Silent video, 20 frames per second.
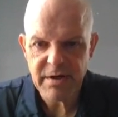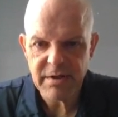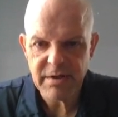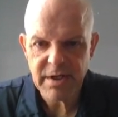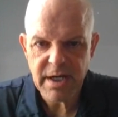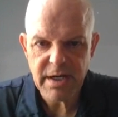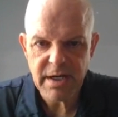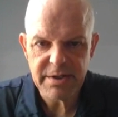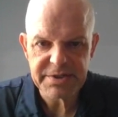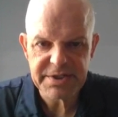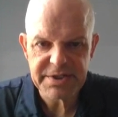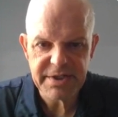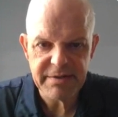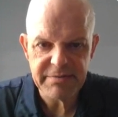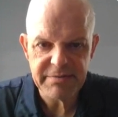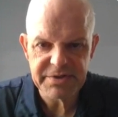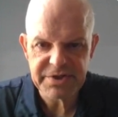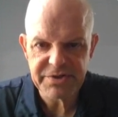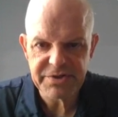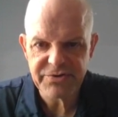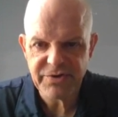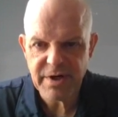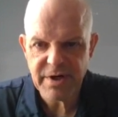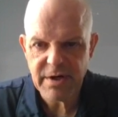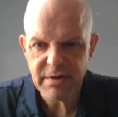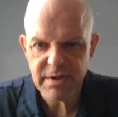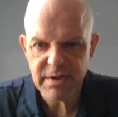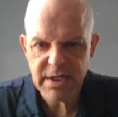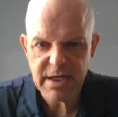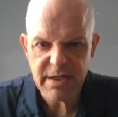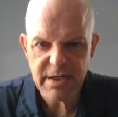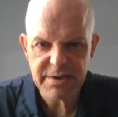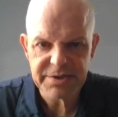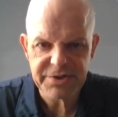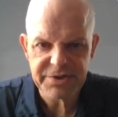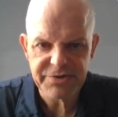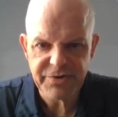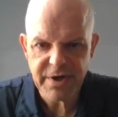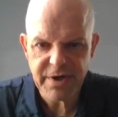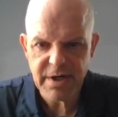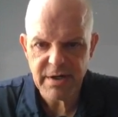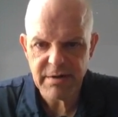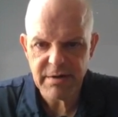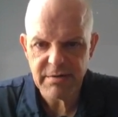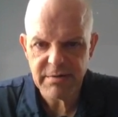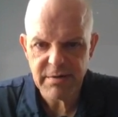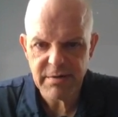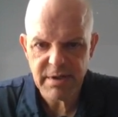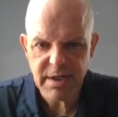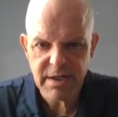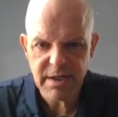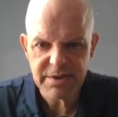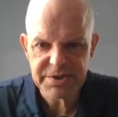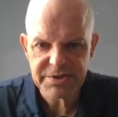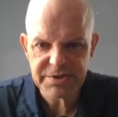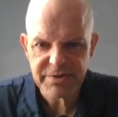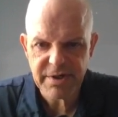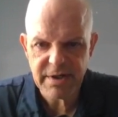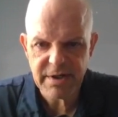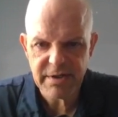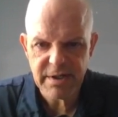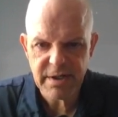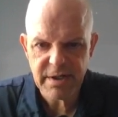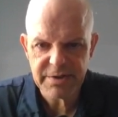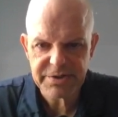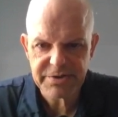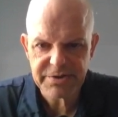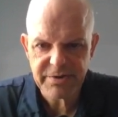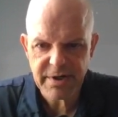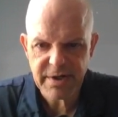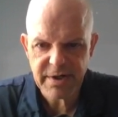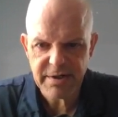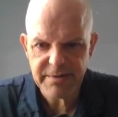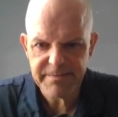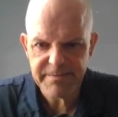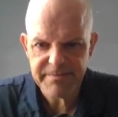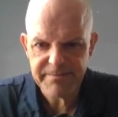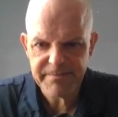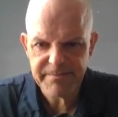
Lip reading: Loss, it was a draw. Loss, draw. Loss, draw. Loss, draw.